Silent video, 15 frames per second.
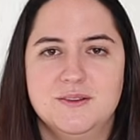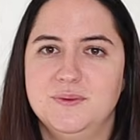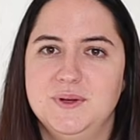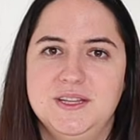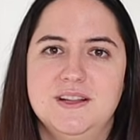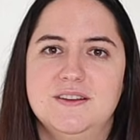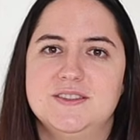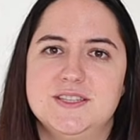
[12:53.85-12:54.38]

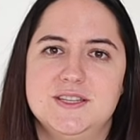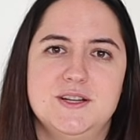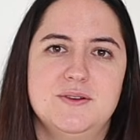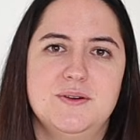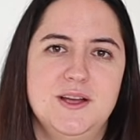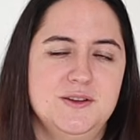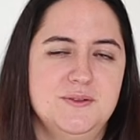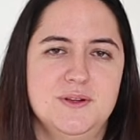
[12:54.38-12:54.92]
We'd love to know.
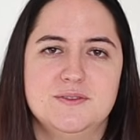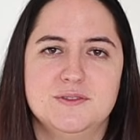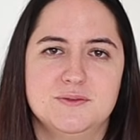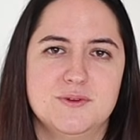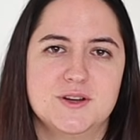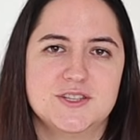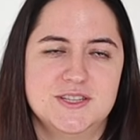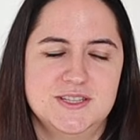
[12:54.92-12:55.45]
I know everyone
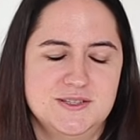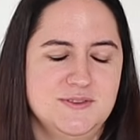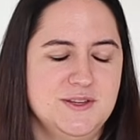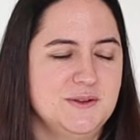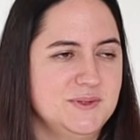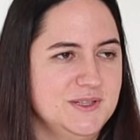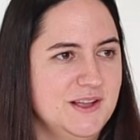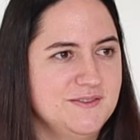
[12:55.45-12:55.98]
watching this
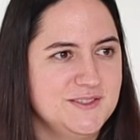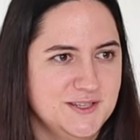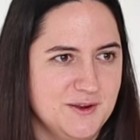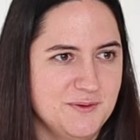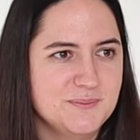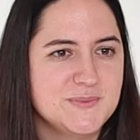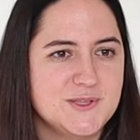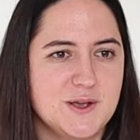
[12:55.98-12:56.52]
video would love to
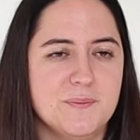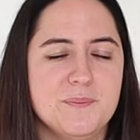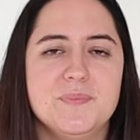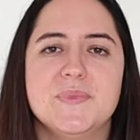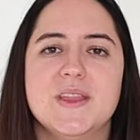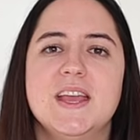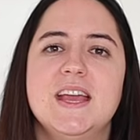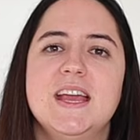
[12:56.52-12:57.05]
know. So
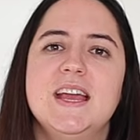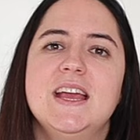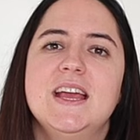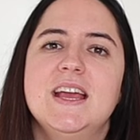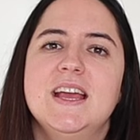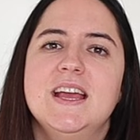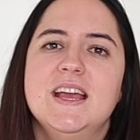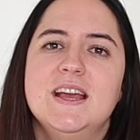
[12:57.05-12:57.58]

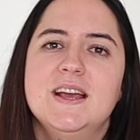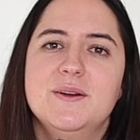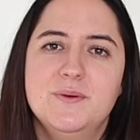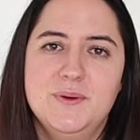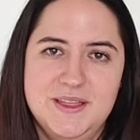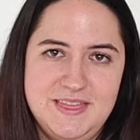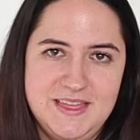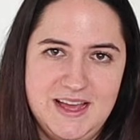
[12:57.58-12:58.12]

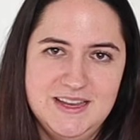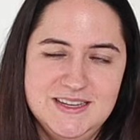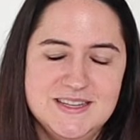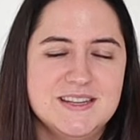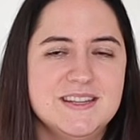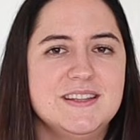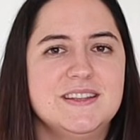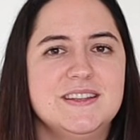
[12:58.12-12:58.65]
with that,
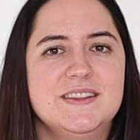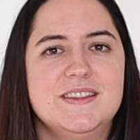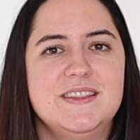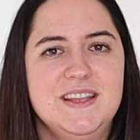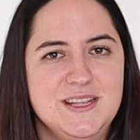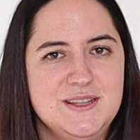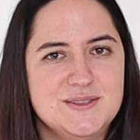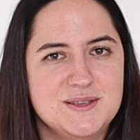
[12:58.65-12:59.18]

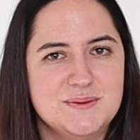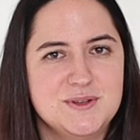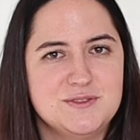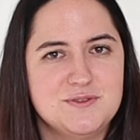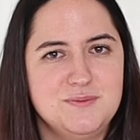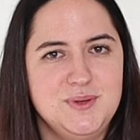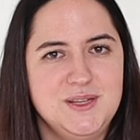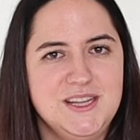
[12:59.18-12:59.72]
thank you so much
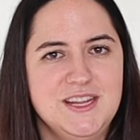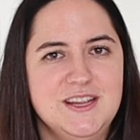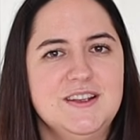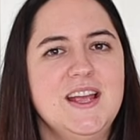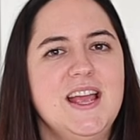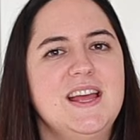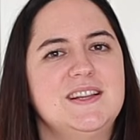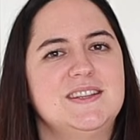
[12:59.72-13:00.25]
for being
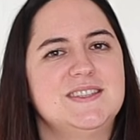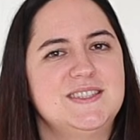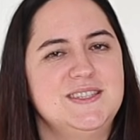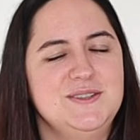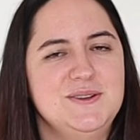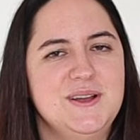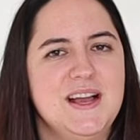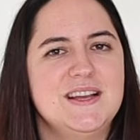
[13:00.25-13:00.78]
here, and I'll see
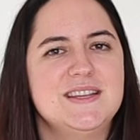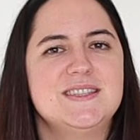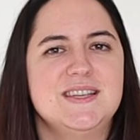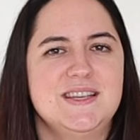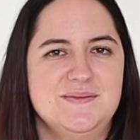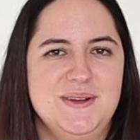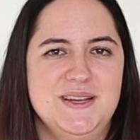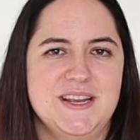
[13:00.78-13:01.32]
you guys
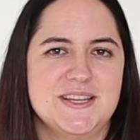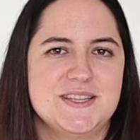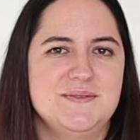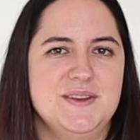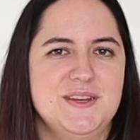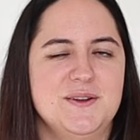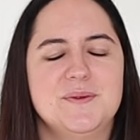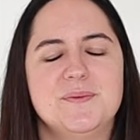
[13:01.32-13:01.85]
in my next
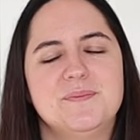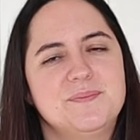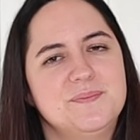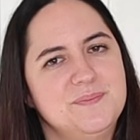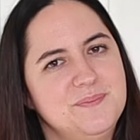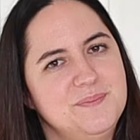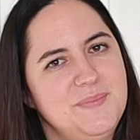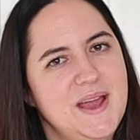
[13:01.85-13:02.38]
video.
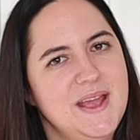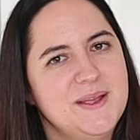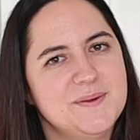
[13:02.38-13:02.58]
Bye.